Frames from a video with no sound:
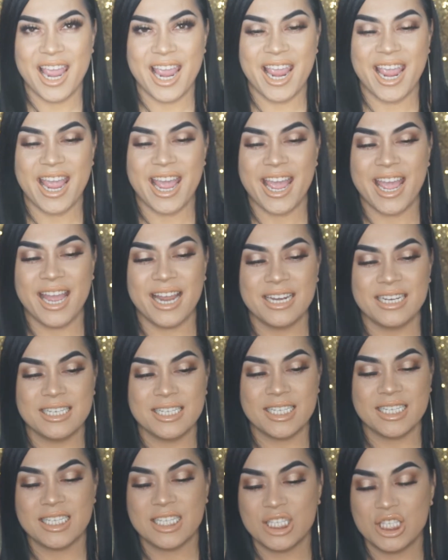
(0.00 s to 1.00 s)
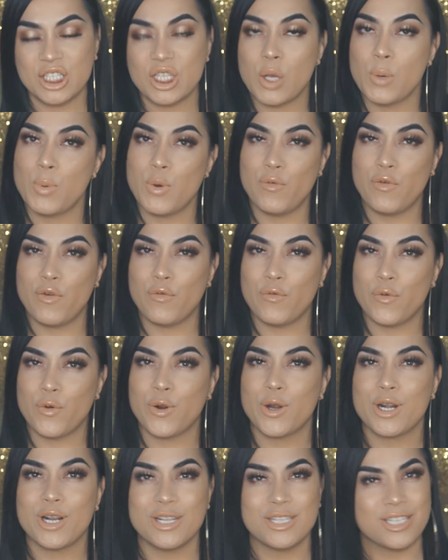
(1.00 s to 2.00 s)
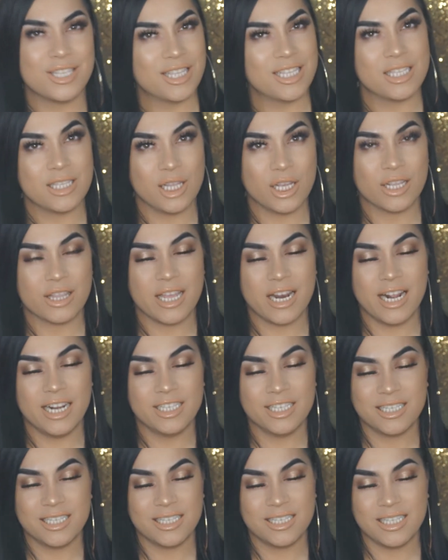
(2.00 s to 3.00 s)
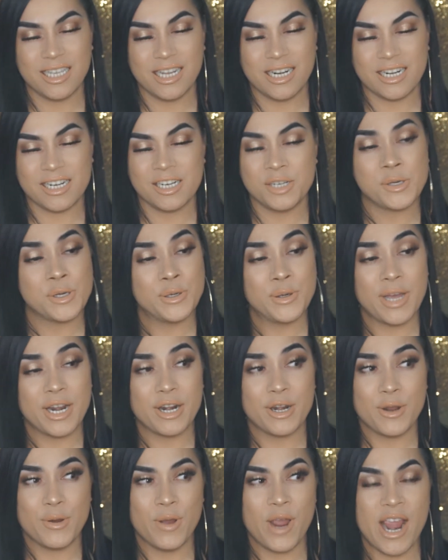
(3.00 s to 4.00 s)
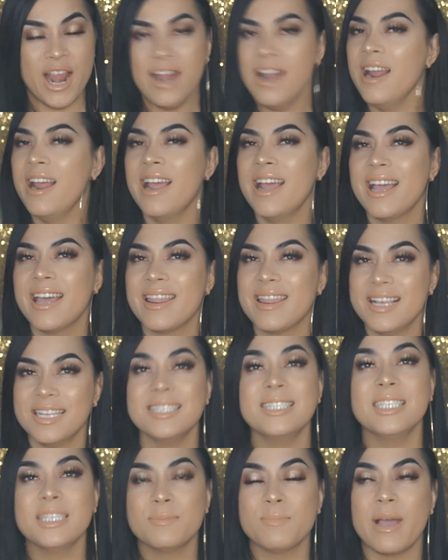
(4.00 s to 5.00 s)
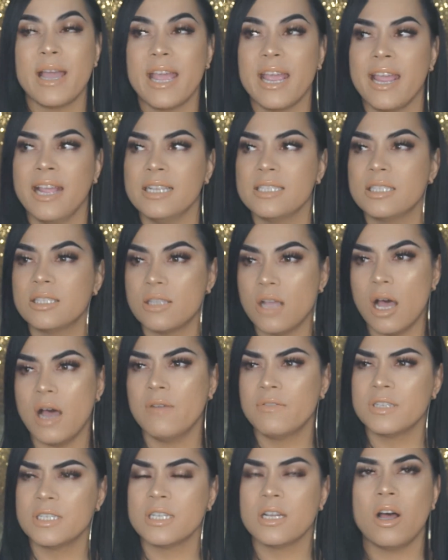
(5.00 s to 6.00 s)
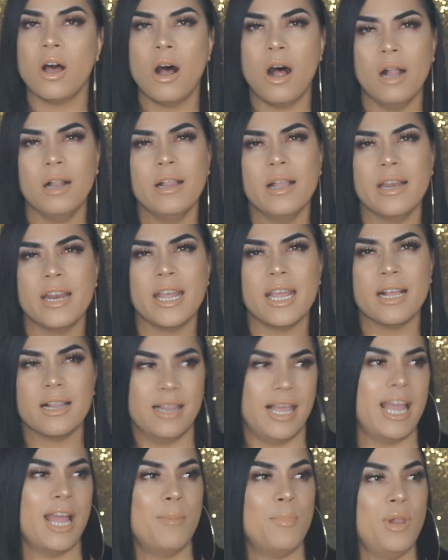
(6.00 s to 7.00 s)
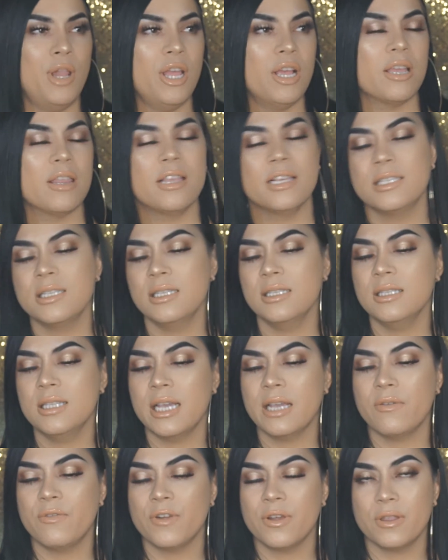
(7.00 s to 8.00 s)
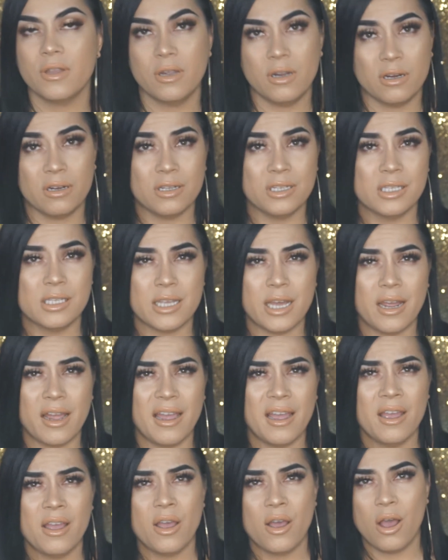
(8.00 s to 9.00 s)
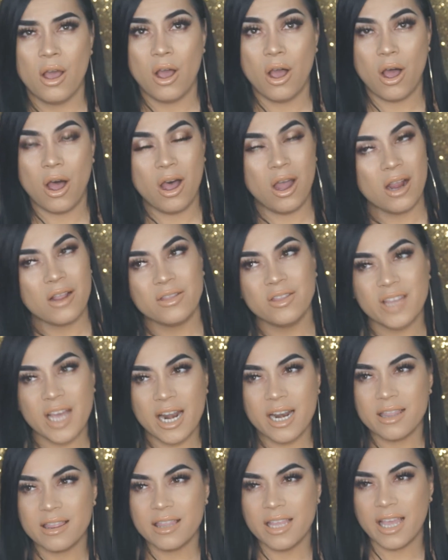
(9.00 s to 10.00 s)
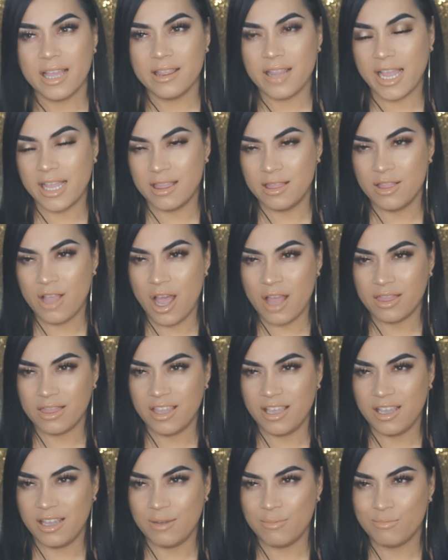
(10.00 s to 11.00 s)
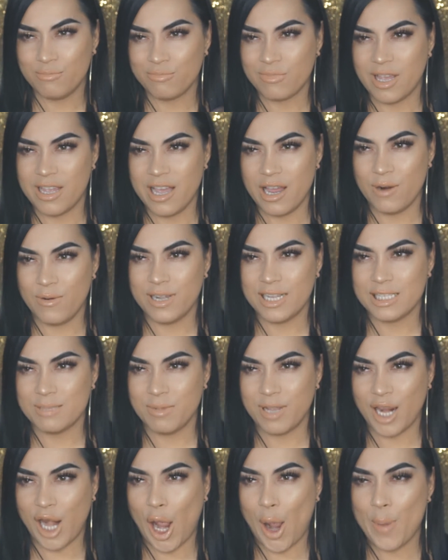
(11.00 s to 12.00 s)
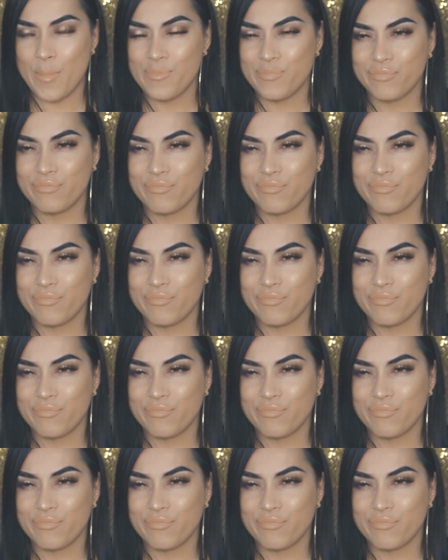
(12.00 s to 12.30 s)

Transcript: And so moving forward onto this look that I just decided to do out of nowhere, this is my soft holiday glam look. This is like for the girls that aren't that, that like not the, how do I explain it?